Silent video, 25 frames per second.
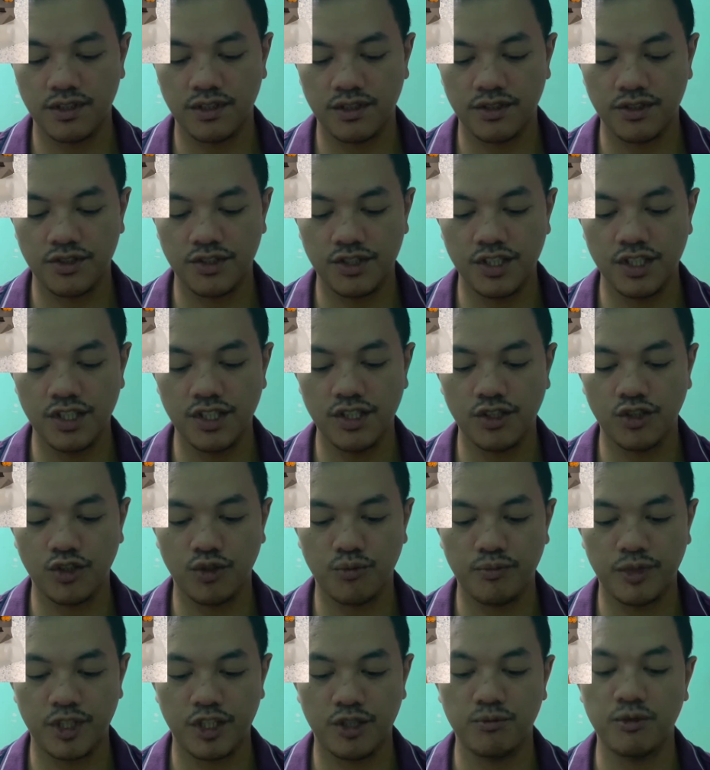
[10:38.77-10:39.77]
Qi
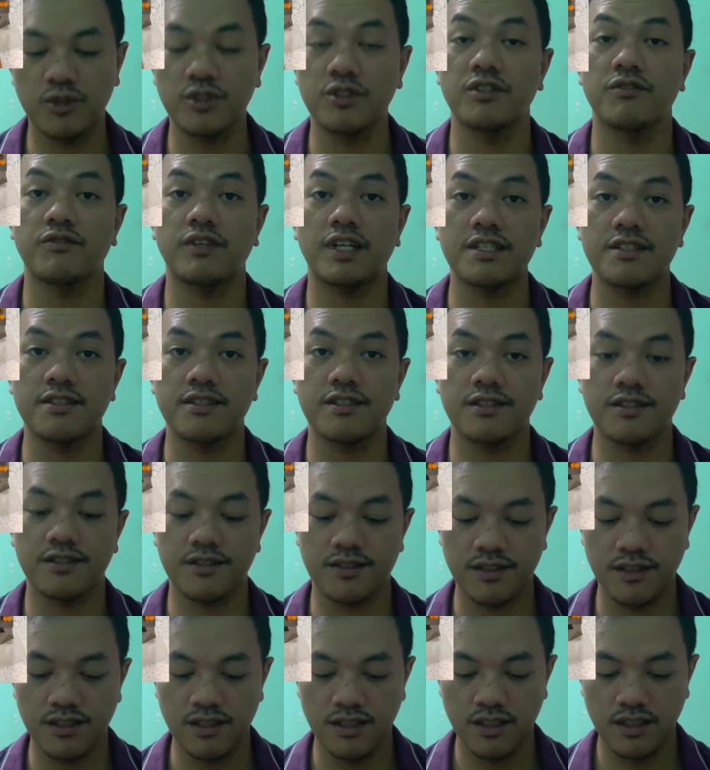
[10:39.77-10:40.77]
compatible
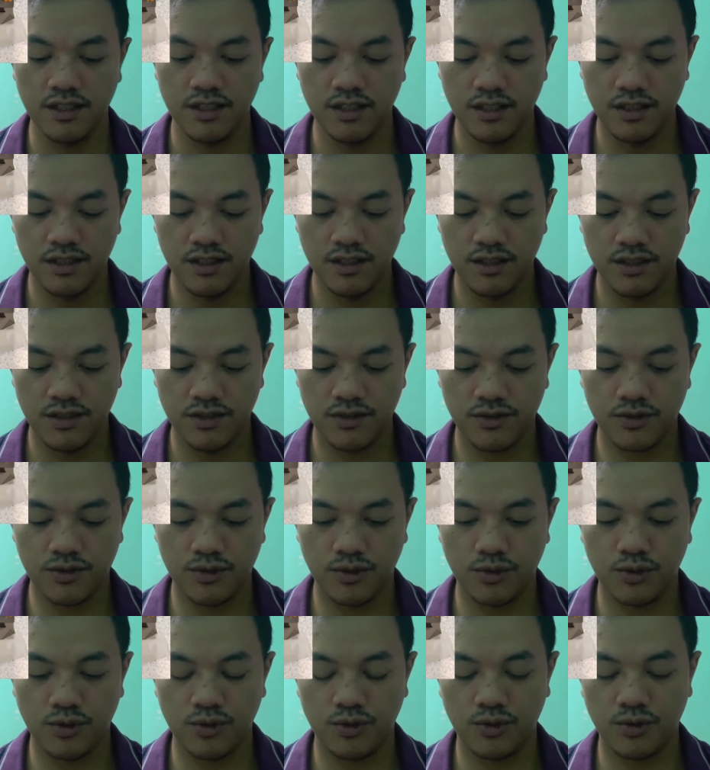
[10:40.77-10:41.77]
devices.
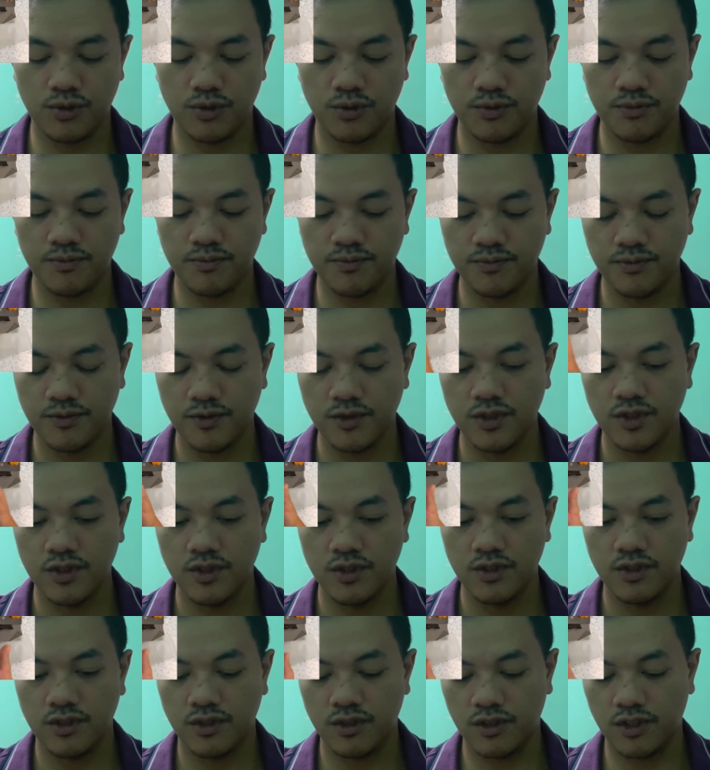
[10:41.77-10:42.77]
So
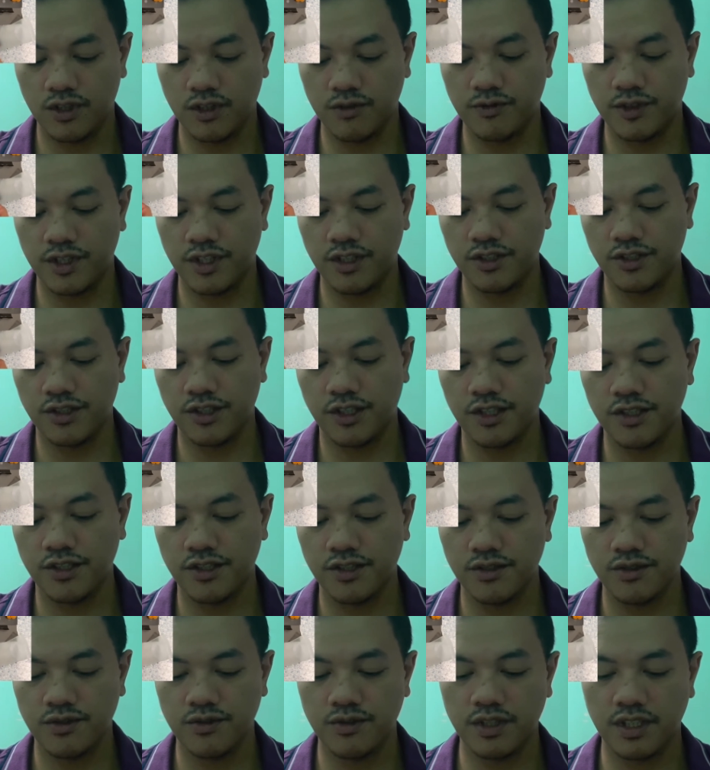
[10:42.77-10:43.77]
along with the
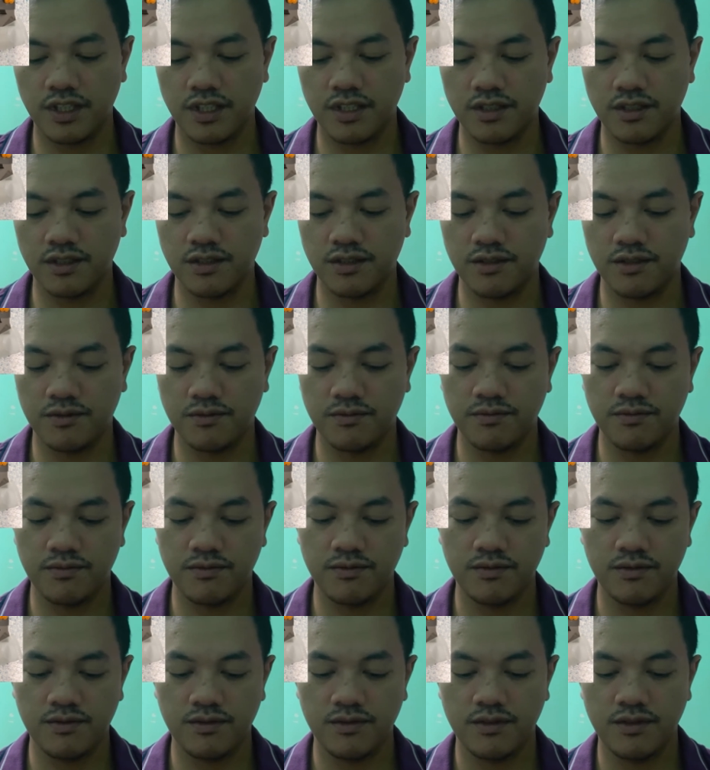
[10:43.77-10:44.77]
charger, you get a
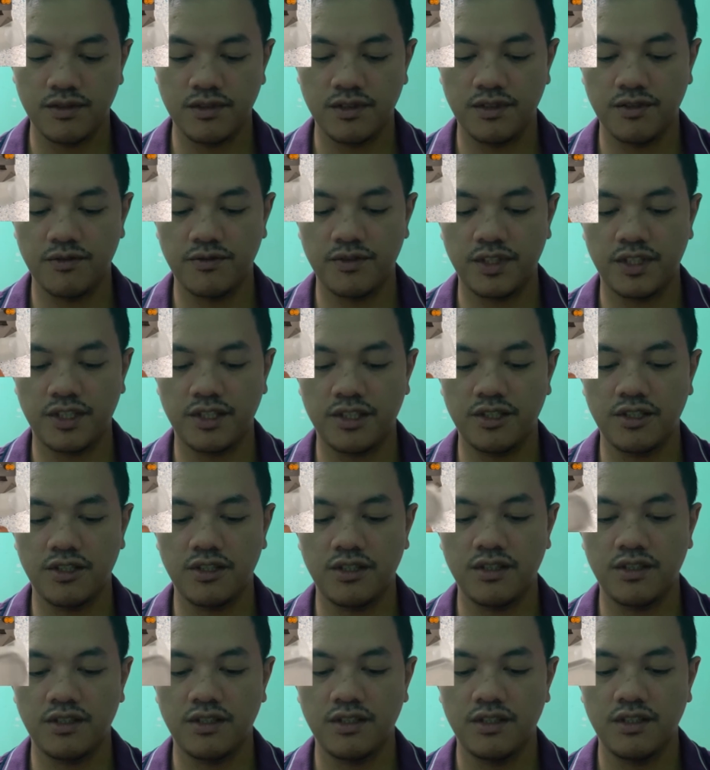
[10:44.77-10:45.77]

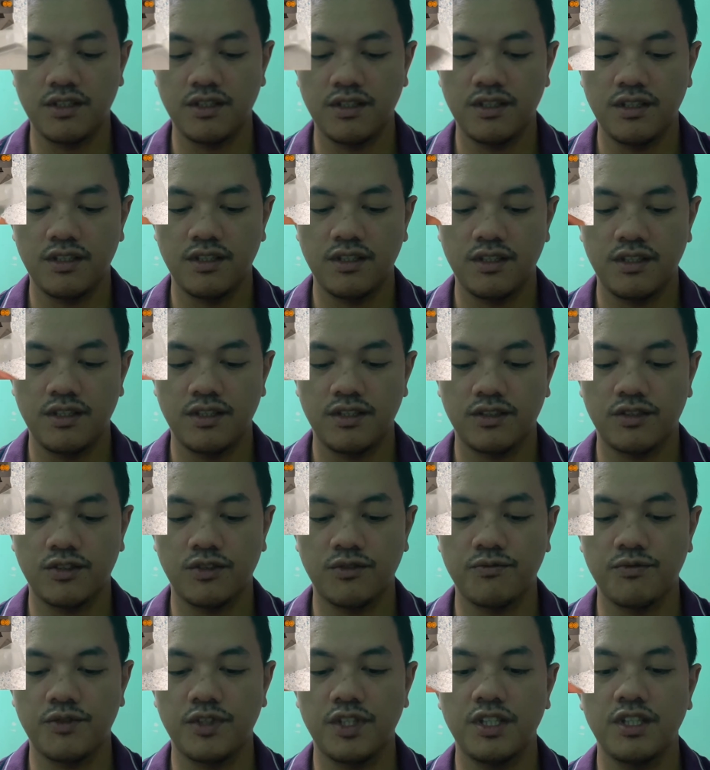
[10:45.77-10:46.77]
very
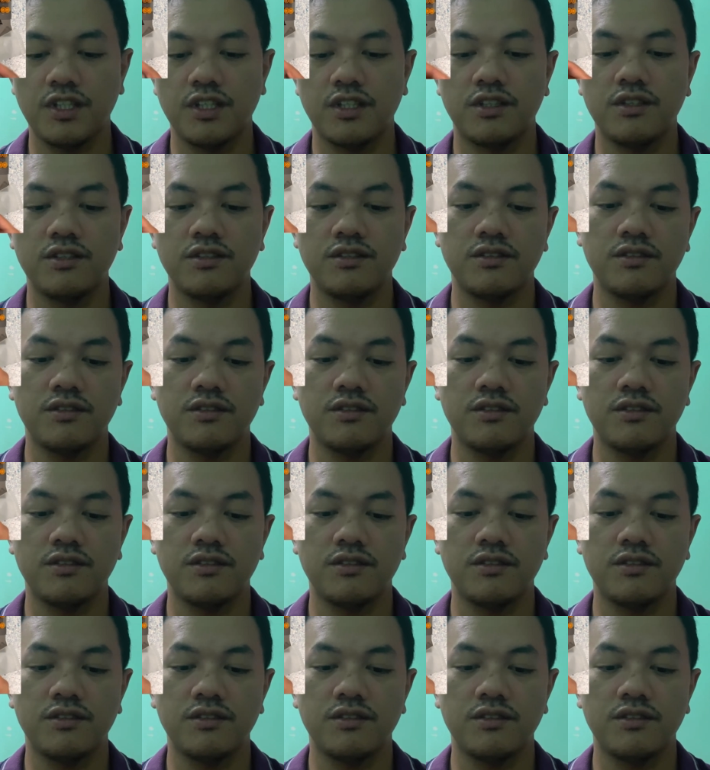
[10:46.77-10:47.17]
convenient